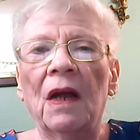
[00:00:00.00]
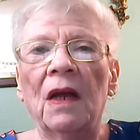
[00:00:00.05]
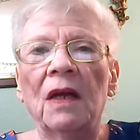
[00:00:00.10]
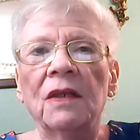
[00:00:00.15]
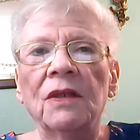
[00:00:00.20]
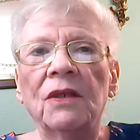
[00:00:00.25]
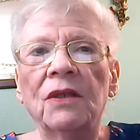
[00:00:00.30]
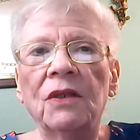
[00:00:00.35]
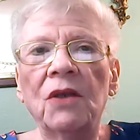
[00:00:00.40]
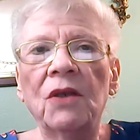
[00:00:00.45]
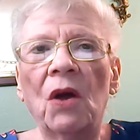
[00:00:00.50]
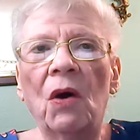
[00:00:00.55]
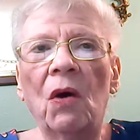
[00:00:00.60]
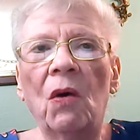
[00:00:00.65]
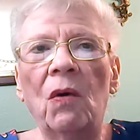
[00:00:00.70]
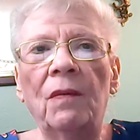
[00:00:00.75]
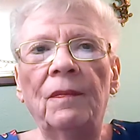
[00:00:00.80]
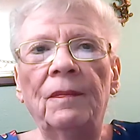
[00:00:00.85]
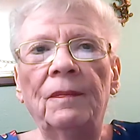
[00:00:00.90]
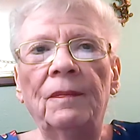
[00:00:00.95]

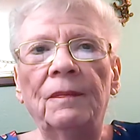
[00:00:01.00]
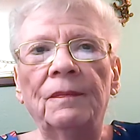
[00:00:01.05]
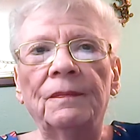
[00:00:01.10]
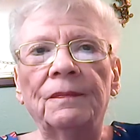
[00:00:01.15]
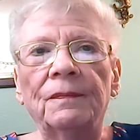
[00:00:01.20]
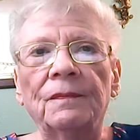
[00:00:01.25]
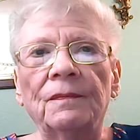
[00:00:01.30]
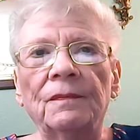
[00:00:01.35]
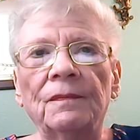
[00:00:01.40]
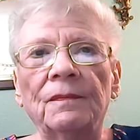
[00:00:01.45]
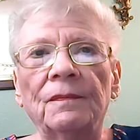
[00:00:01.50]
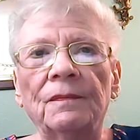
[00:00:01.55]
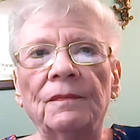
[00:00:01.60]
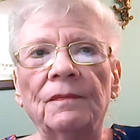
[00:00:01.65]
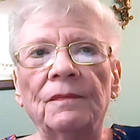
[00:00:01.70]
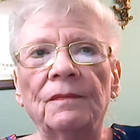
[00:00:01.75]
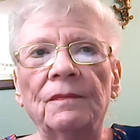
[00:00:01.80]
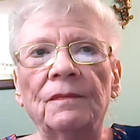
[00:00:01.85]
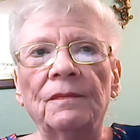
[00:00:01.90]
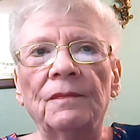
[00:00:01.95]
So
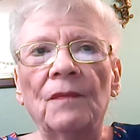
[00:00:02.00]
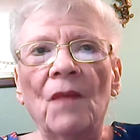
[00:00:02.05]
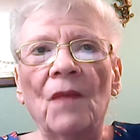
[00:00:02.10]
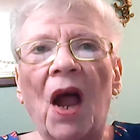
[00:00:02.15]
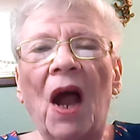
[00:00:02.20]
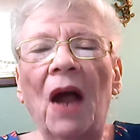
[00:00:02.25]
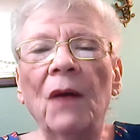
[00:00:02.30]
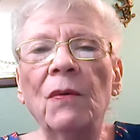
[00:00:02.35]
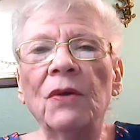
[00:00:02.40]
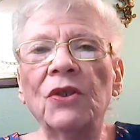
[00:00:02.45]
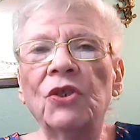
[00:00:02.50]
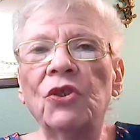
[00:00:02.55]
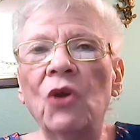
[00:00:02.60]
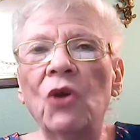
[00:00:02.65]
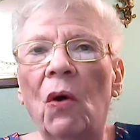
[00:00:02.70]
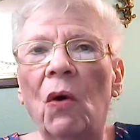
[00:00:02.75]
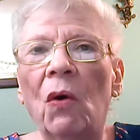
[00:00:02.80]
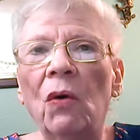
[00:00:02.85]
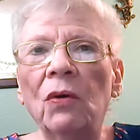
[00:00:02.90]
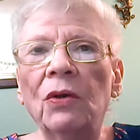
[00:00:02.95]
I was
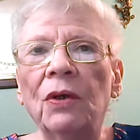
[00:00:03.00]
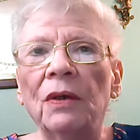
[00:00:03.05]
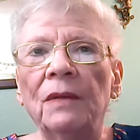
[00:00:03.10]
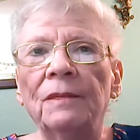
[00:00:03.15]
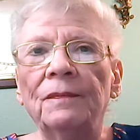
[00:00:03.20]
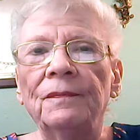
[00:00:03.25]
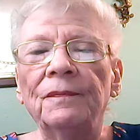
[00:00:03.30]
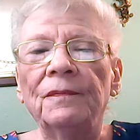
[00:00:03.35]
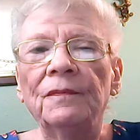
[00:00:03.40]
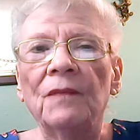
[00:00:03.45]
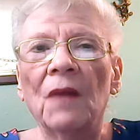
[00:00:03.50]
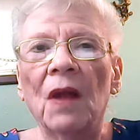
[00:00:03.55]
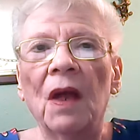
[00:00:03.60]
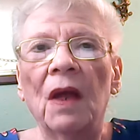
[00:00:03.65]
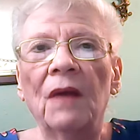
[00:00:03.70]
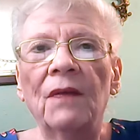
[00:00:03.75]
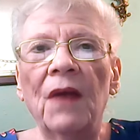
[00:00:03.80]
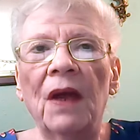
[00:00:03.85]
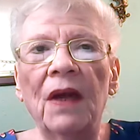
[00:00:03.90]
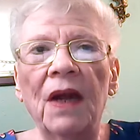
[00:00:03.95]
told
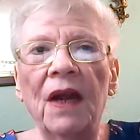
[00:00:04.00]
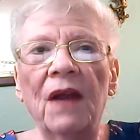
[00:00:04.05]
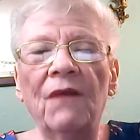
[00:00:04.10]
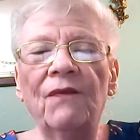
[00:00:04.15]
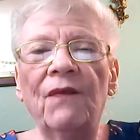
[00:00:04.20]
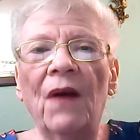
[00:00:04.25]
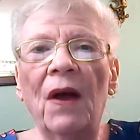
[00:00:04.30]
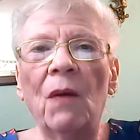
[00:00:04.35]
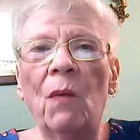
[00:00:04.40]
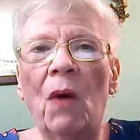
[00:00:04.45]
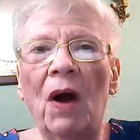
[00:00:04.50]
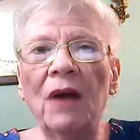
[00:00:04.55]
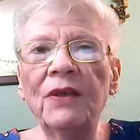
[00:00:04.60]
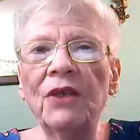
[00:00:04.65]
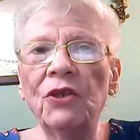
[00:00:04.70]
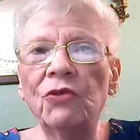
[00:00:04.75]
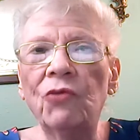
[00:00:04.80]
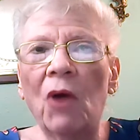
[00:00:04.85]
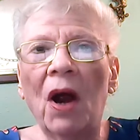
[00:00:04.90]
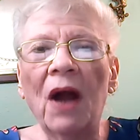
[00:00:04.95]
that if I wanted
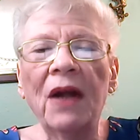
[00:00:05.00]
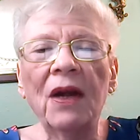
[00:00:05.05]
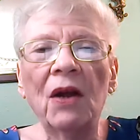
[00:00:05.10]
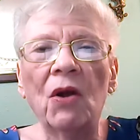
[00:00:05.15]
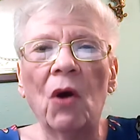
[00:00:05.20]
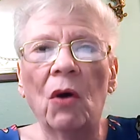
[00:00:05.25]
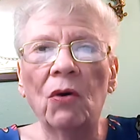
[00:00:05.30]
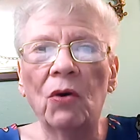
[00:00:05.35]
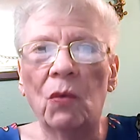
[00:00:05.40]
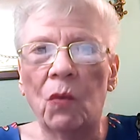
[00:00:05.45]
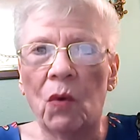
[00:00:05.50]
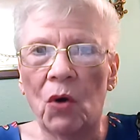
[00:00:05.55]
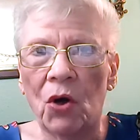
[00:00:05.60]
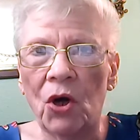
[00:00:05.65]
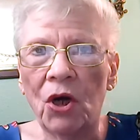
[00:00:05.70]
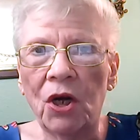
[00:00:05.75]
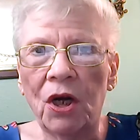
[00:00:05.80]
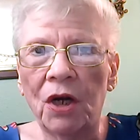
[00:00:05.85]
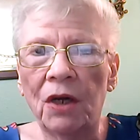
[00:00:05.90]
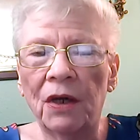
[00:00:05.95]
to try to go to
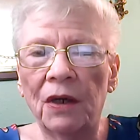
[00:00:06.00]
work,